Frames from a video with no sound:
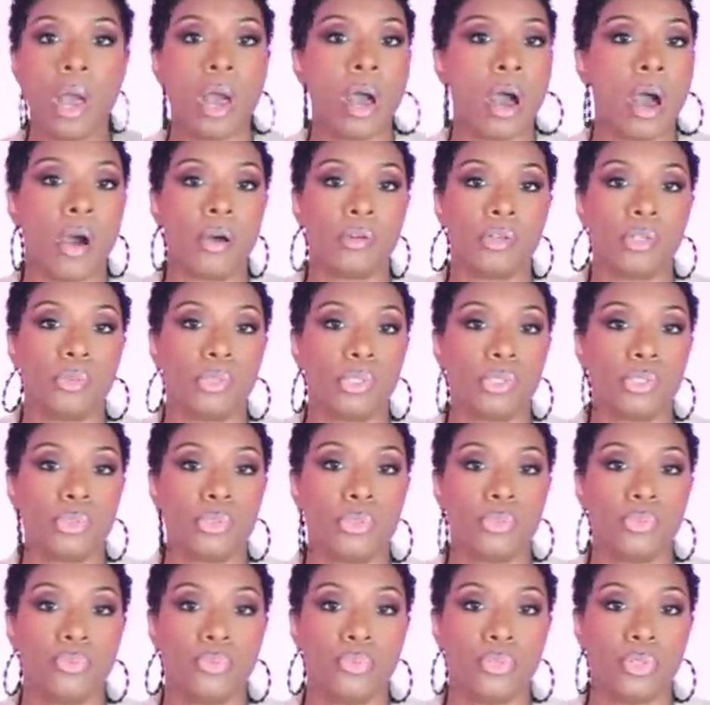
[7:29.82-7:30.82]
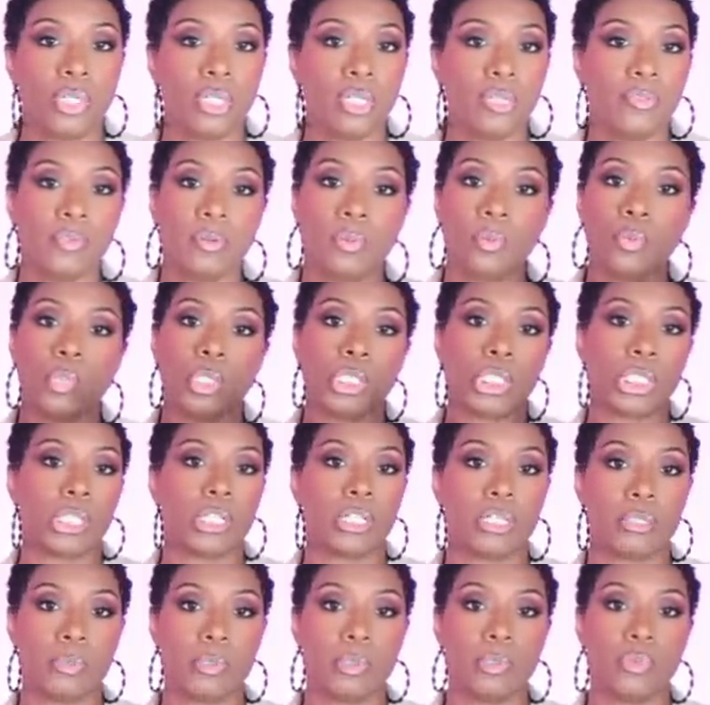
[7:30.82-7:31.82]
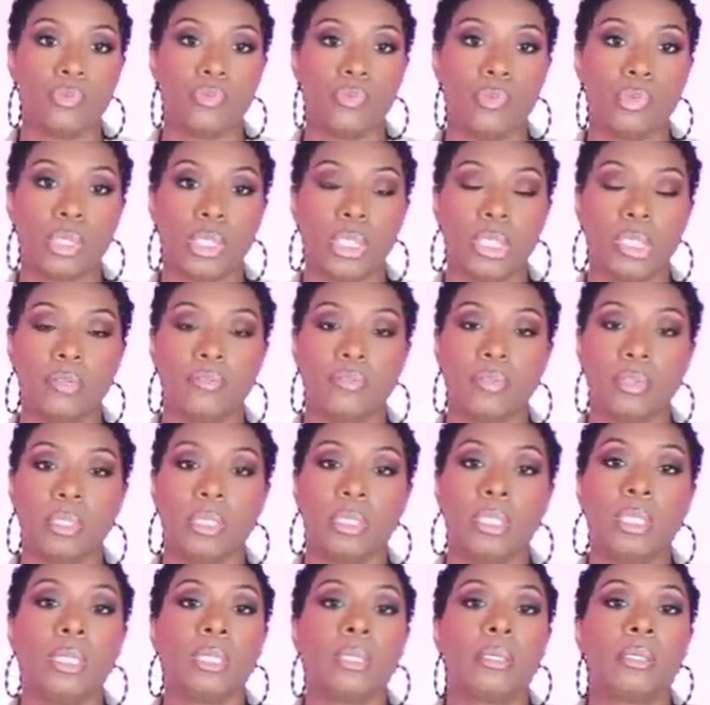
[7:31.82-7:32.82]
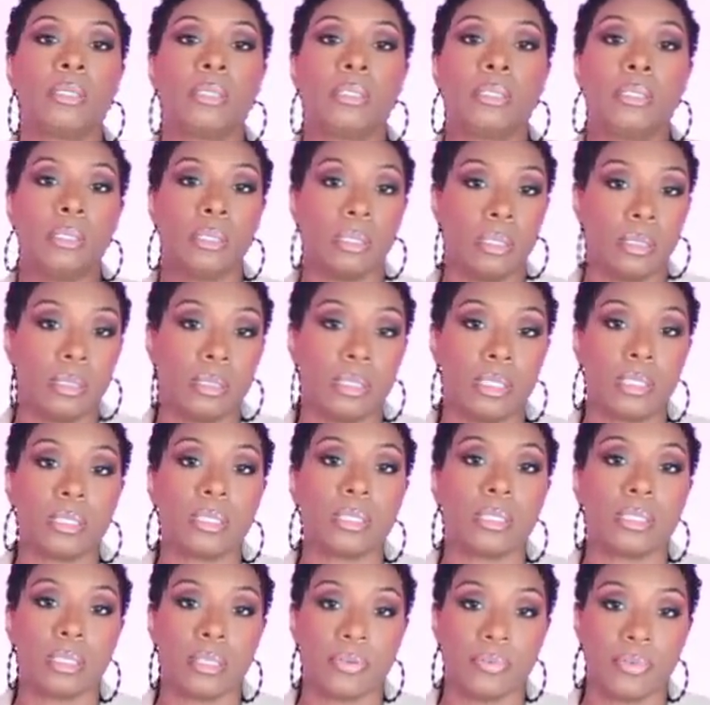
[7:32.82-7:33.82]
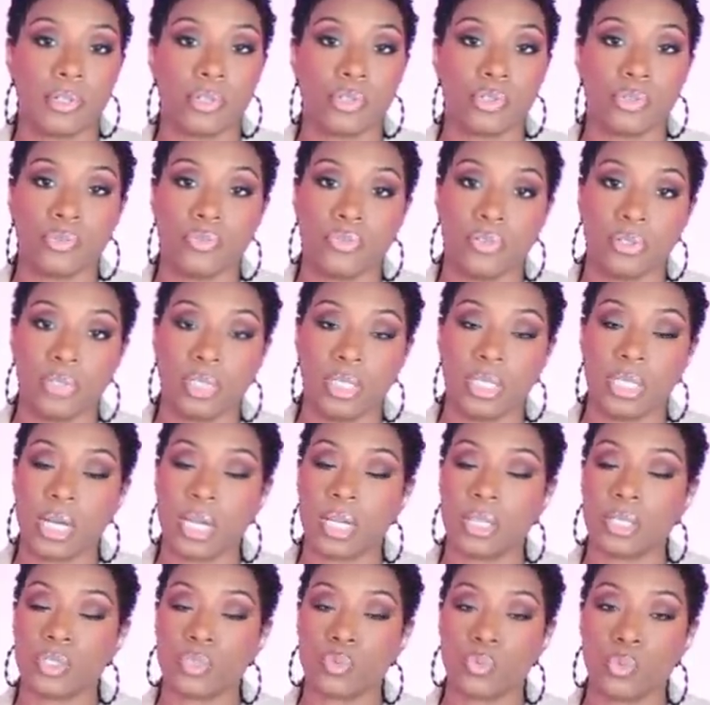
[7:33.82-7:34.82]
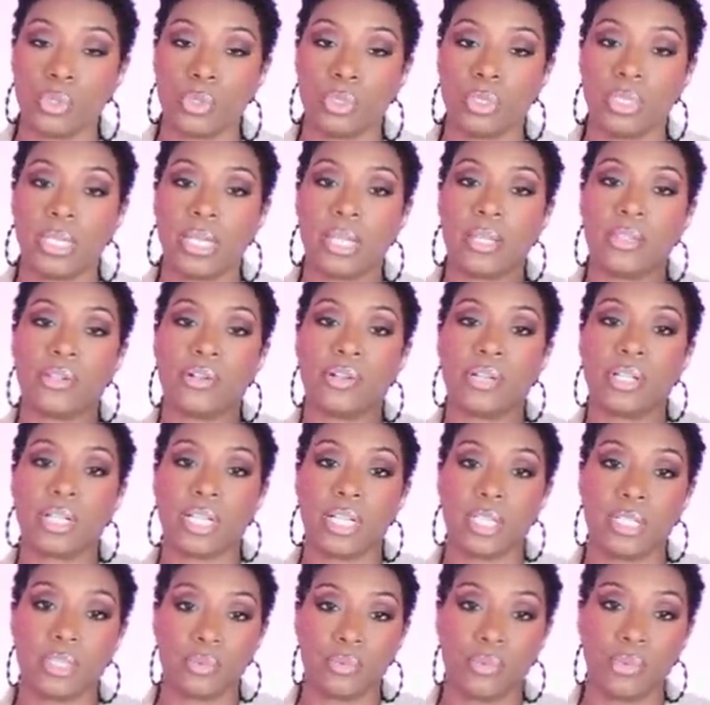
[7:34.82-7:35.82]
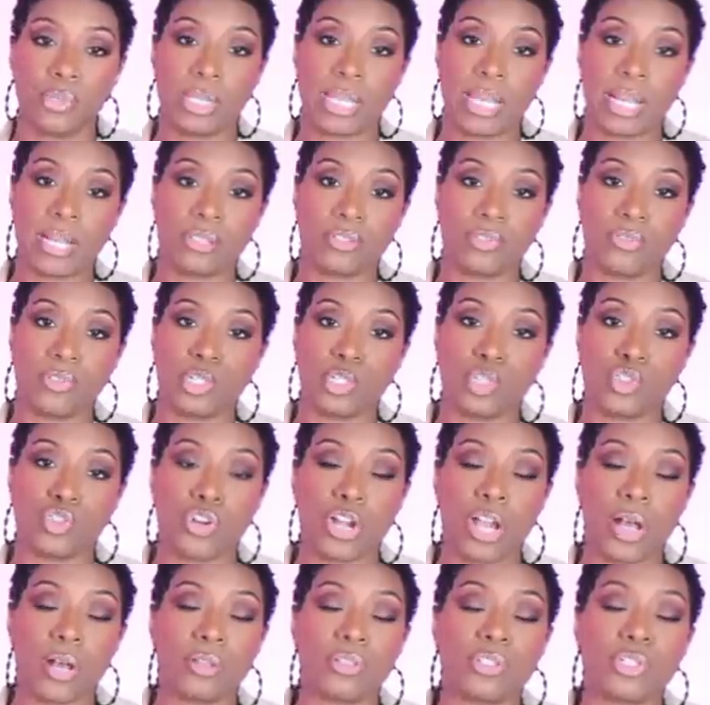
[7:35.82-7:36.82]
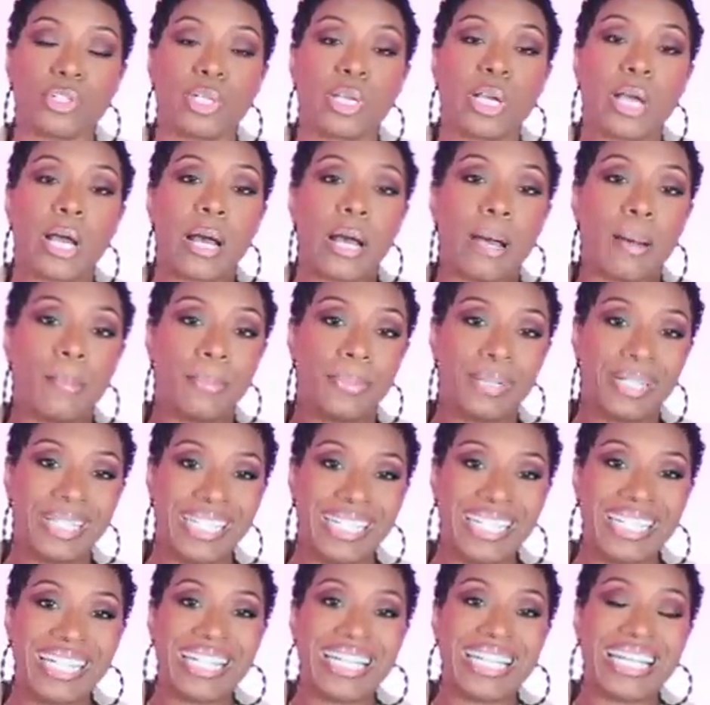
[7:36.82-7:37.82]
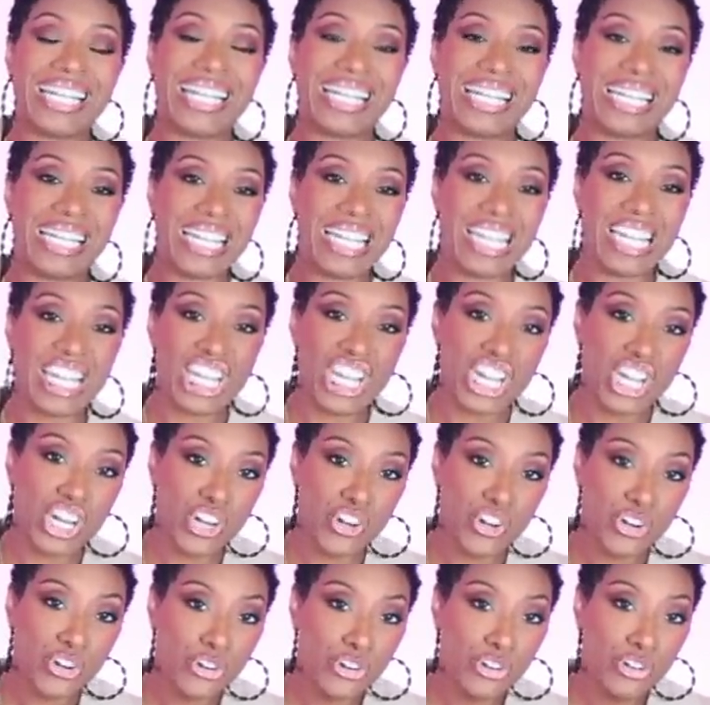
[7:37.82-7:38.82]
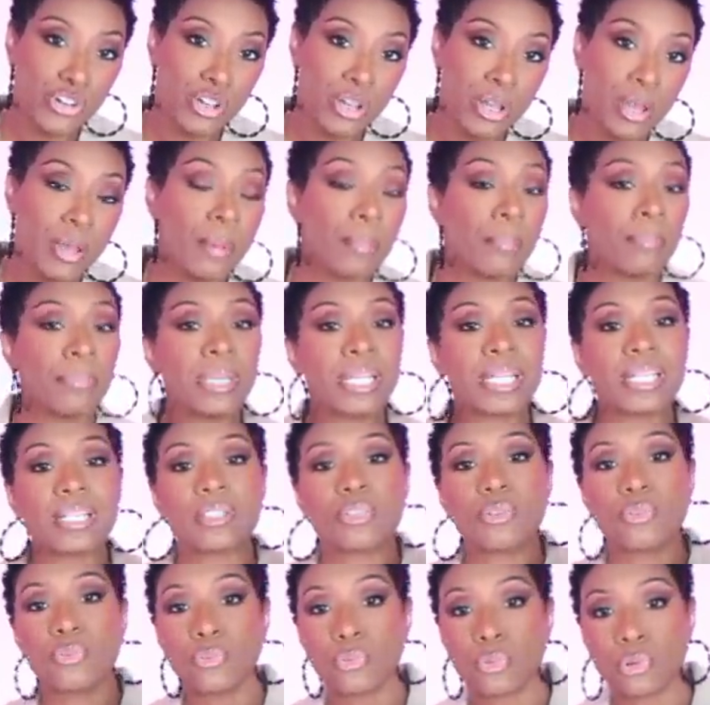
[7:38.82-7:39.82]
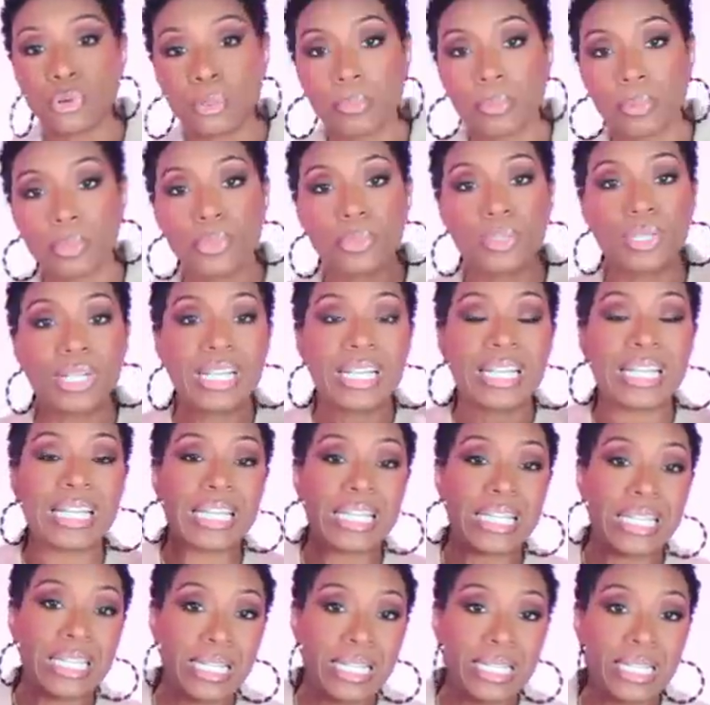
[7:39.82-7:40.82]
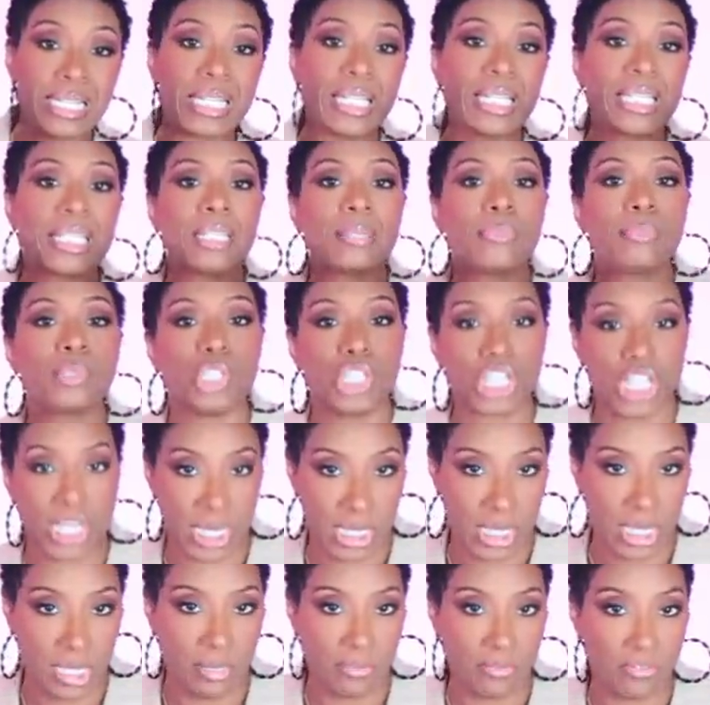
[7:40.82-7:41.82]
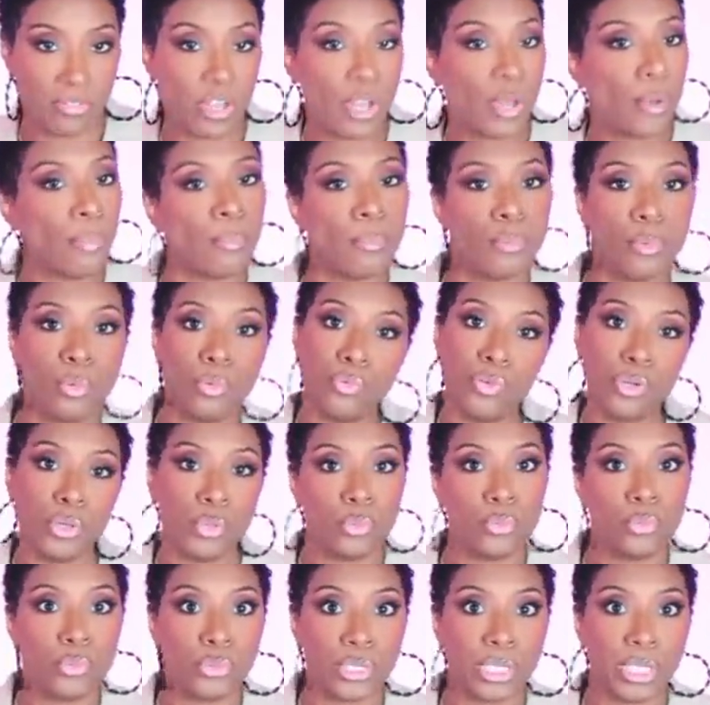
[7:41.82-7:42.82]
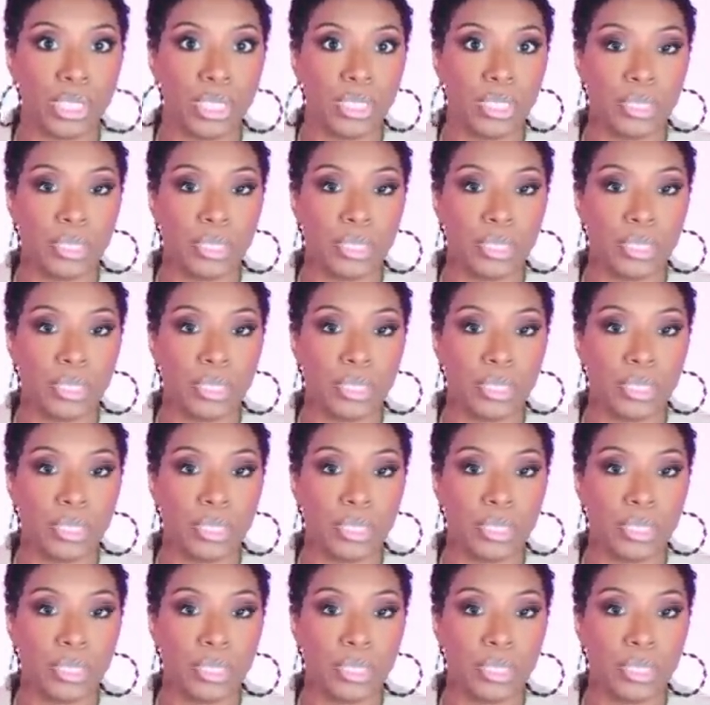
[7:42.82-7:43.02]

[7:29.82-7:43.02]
I don't know what you do for a living, what your husband do for a living. This is $750, real leather. It's a relaxed fit trouser. I'm putting it in here because affordable is subjective. Moving on.